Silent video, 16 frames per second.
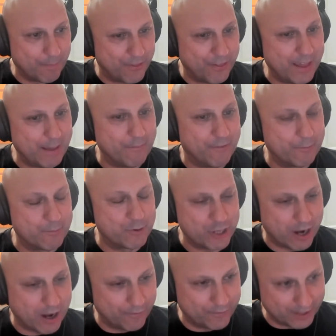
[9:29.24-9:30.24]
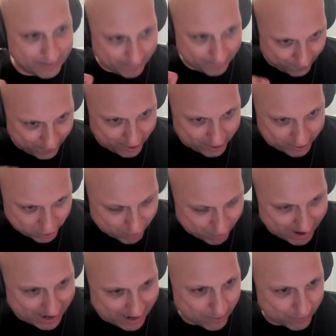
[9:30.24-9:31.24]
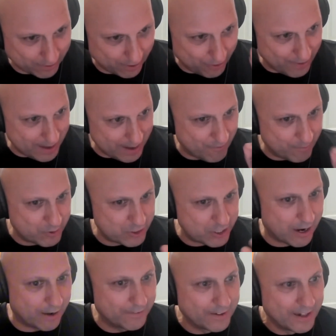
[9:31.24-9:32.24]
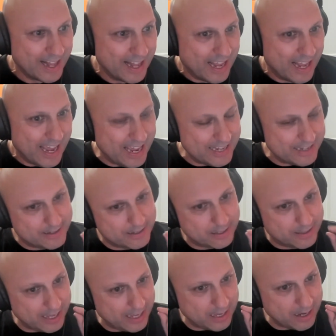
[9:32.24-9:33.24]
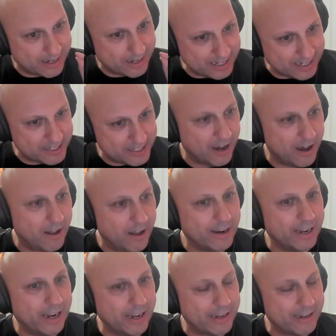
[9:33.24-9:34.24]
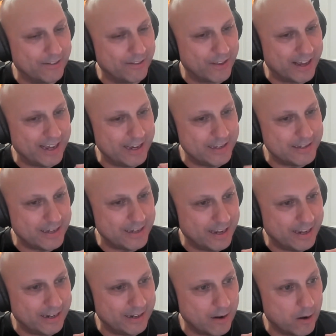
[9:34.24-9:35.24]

theme from Shaft, and the first track on the theme from Shaft is the guitar lick that is in